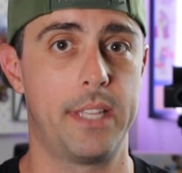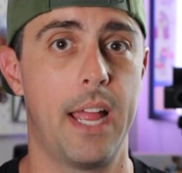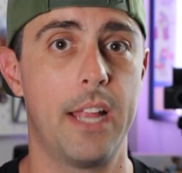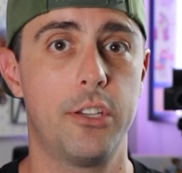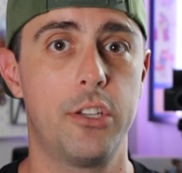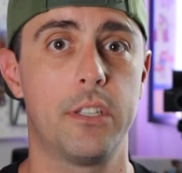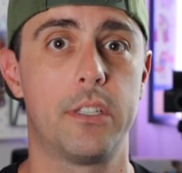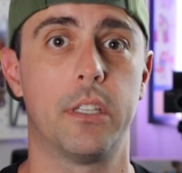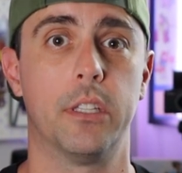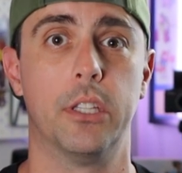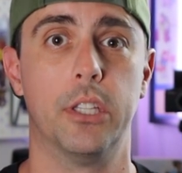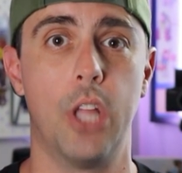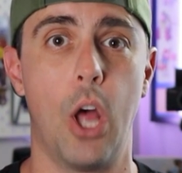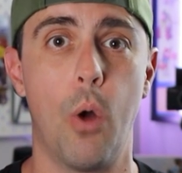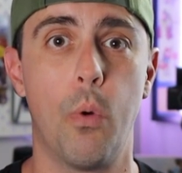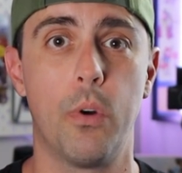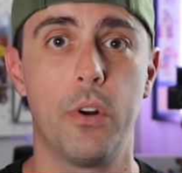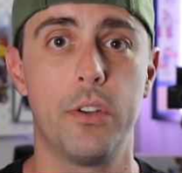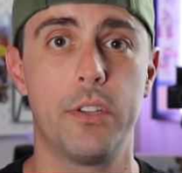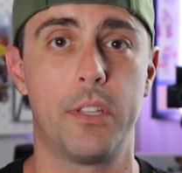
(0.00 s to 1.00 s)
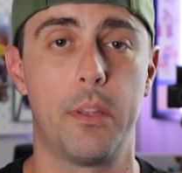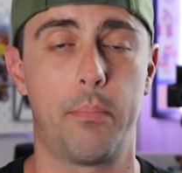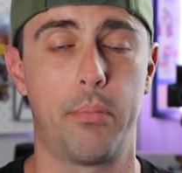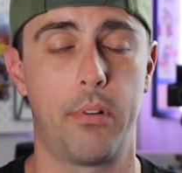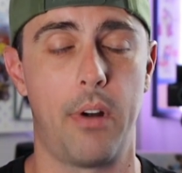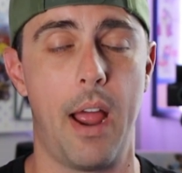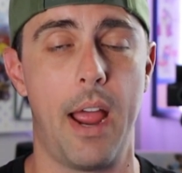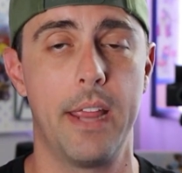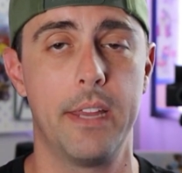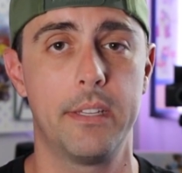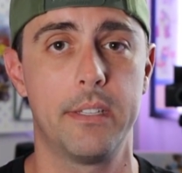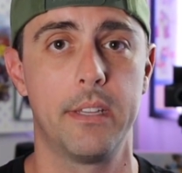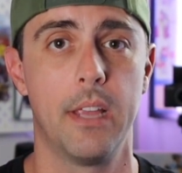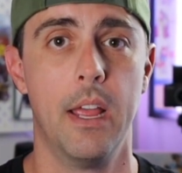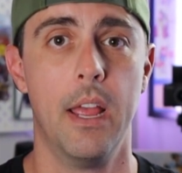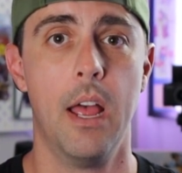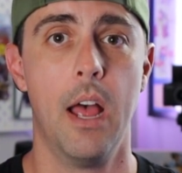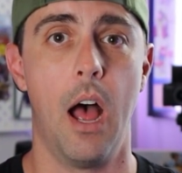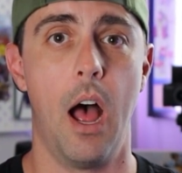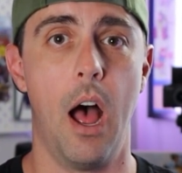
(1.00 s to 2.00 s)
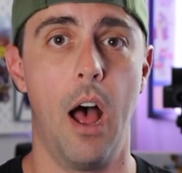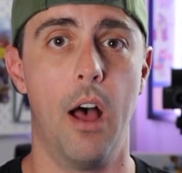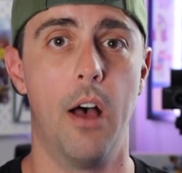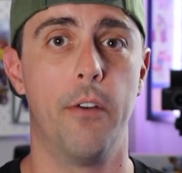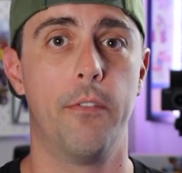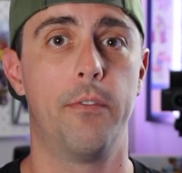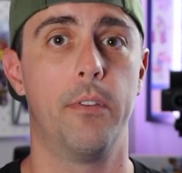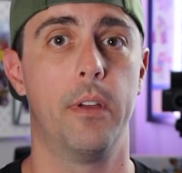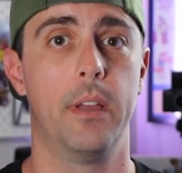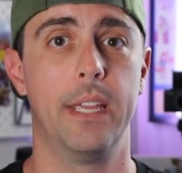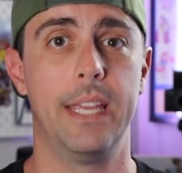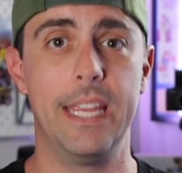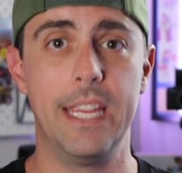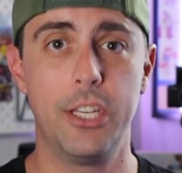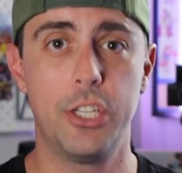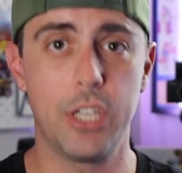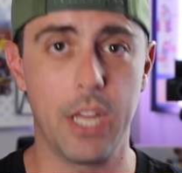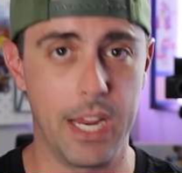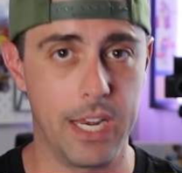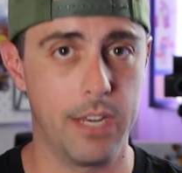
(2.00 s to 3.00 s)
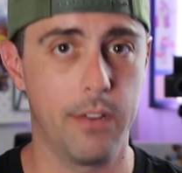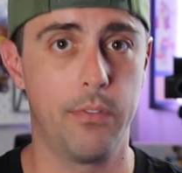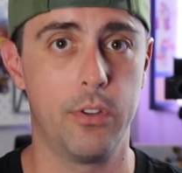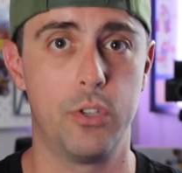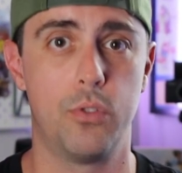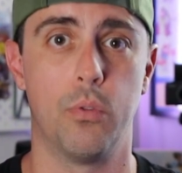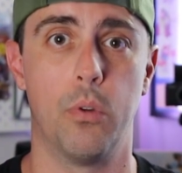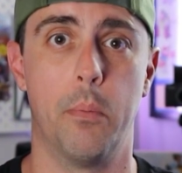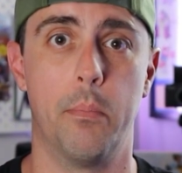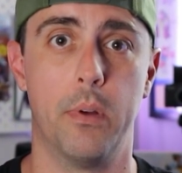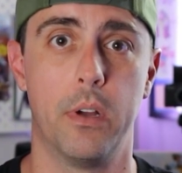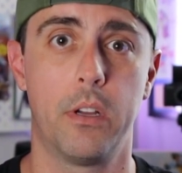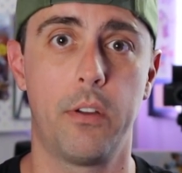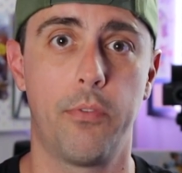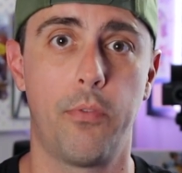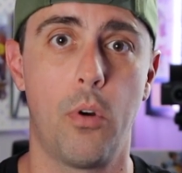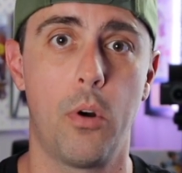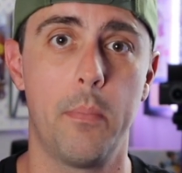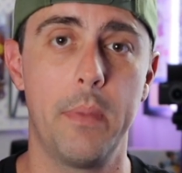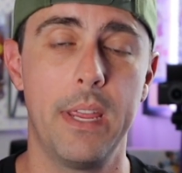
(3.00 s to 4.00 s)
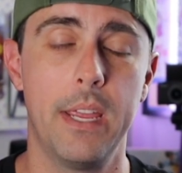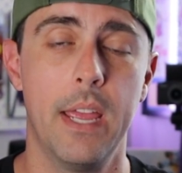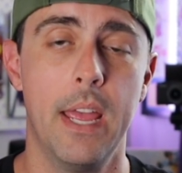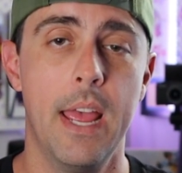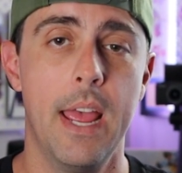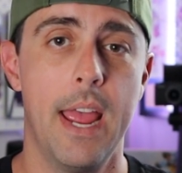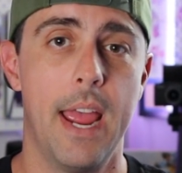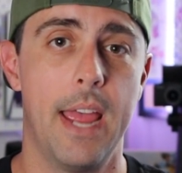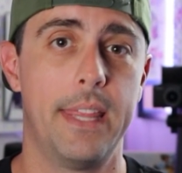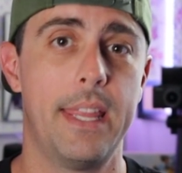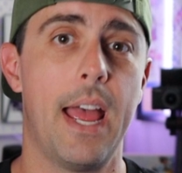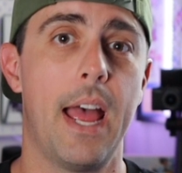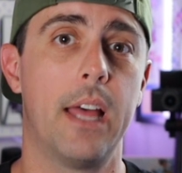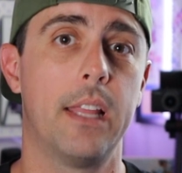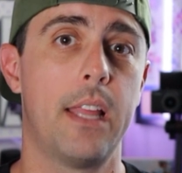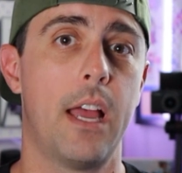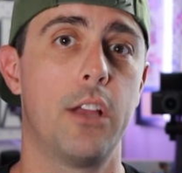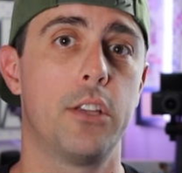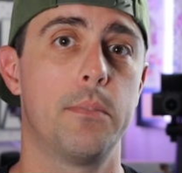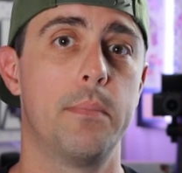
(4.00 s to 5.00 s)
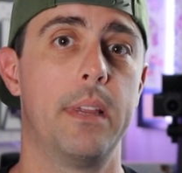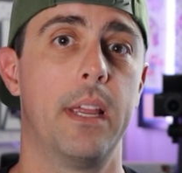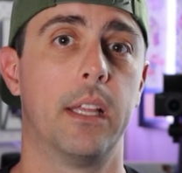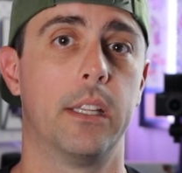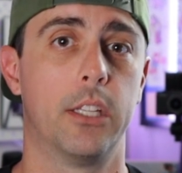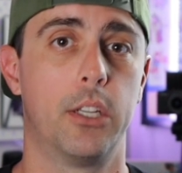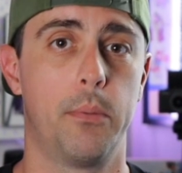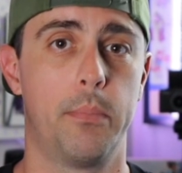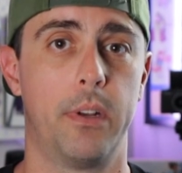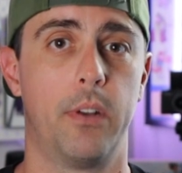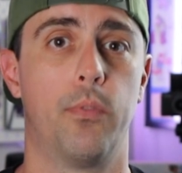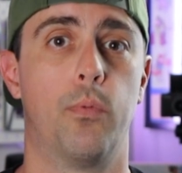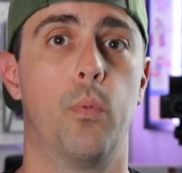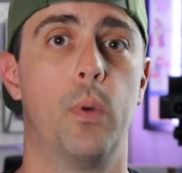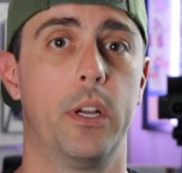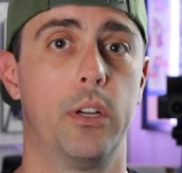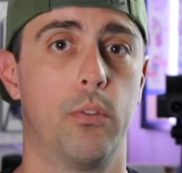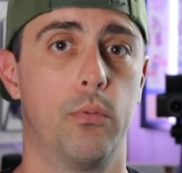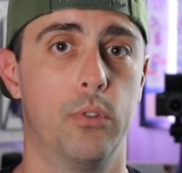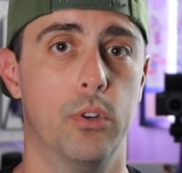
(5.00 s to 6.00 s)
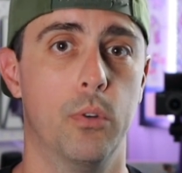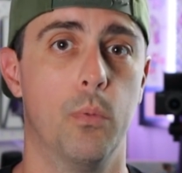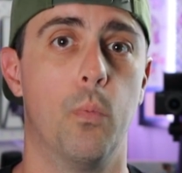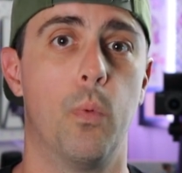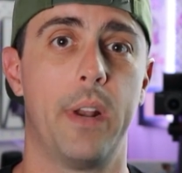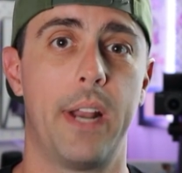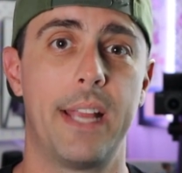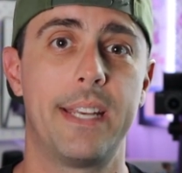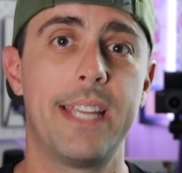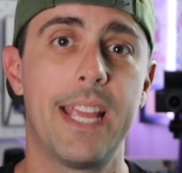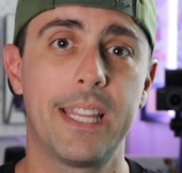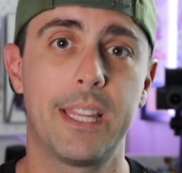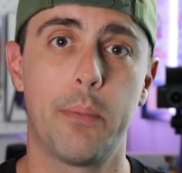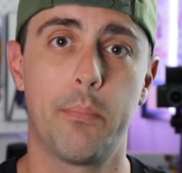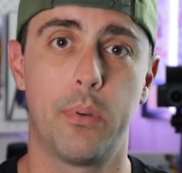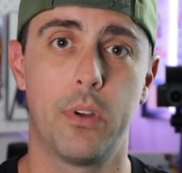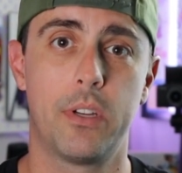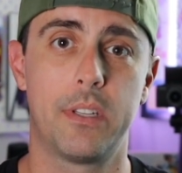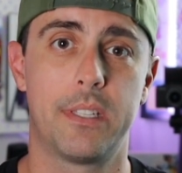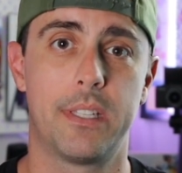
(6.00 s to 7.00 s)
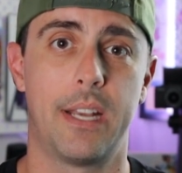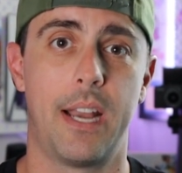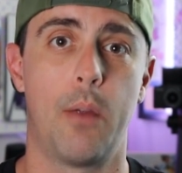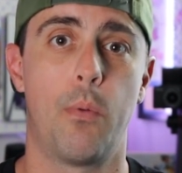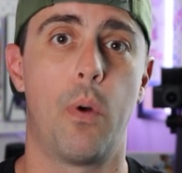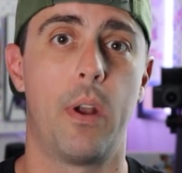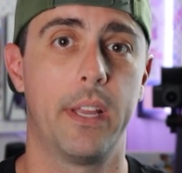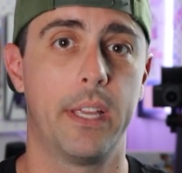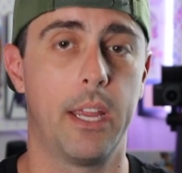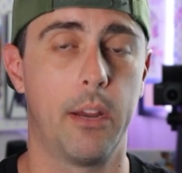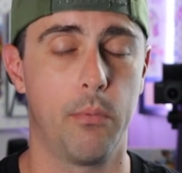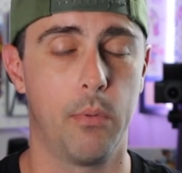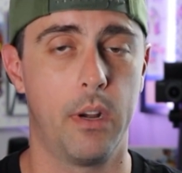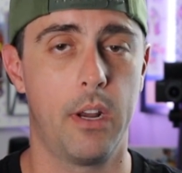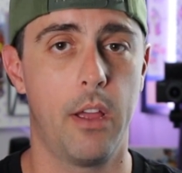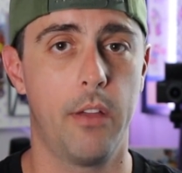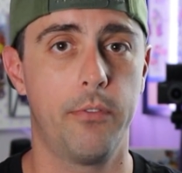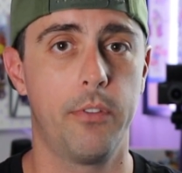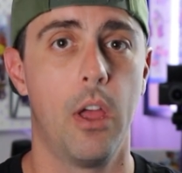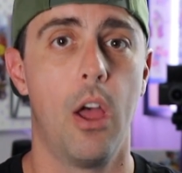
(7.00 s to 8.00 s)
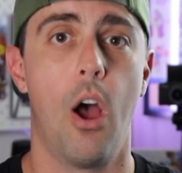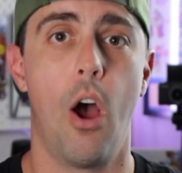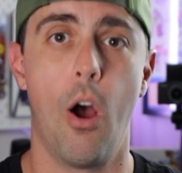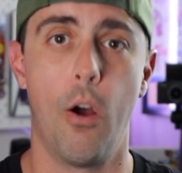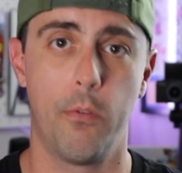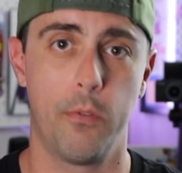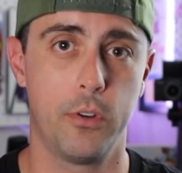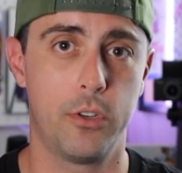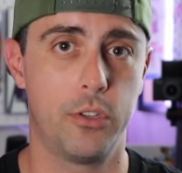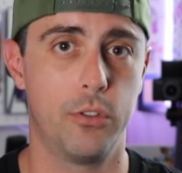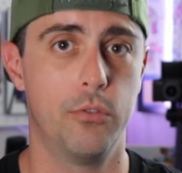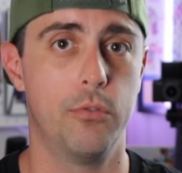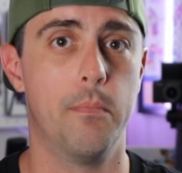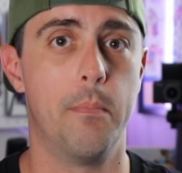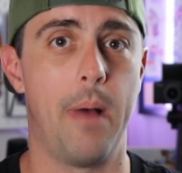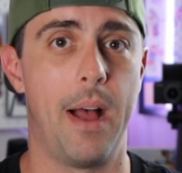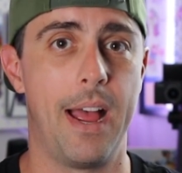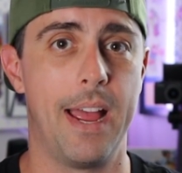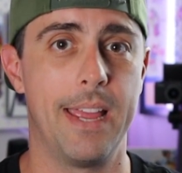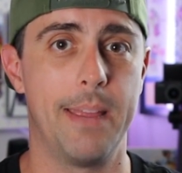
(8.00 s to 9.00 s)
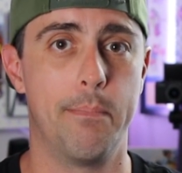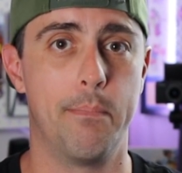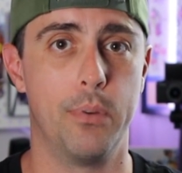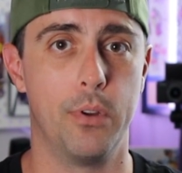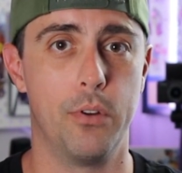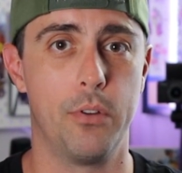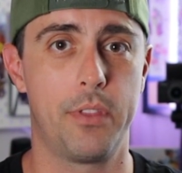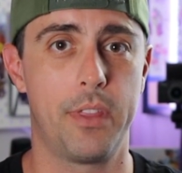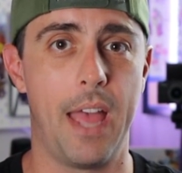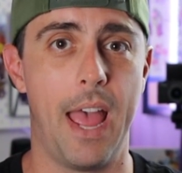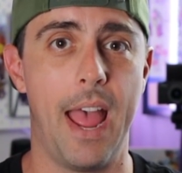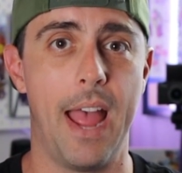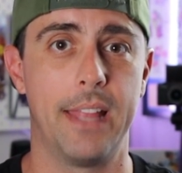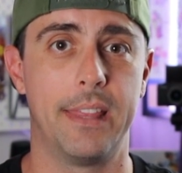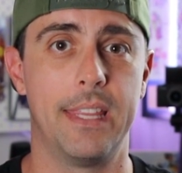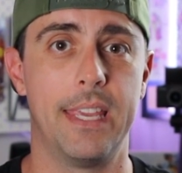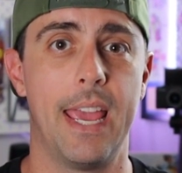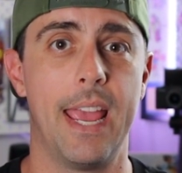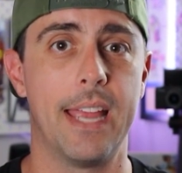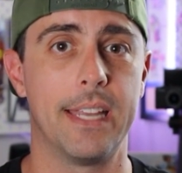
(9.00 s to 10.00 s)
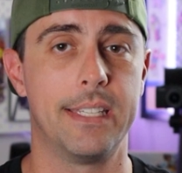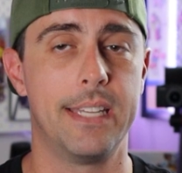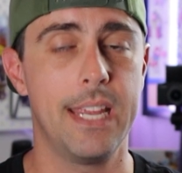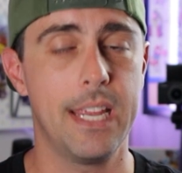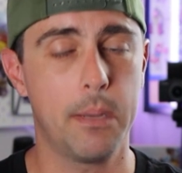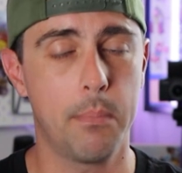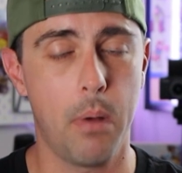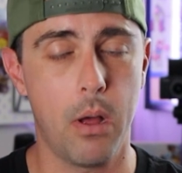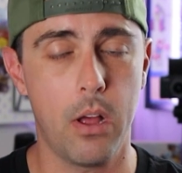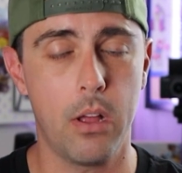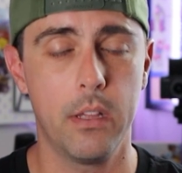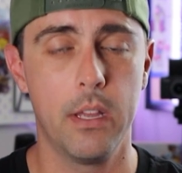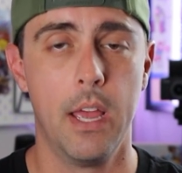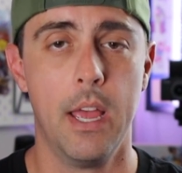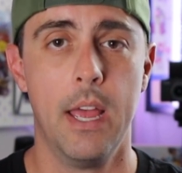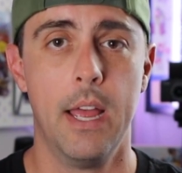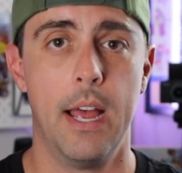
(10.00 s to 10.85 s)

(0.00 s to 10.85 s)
That just lowers the price of each individual book for me, and that allows me a little bit of wiggle room when I take the books that I want to get rid of over to my booth at the antique mall.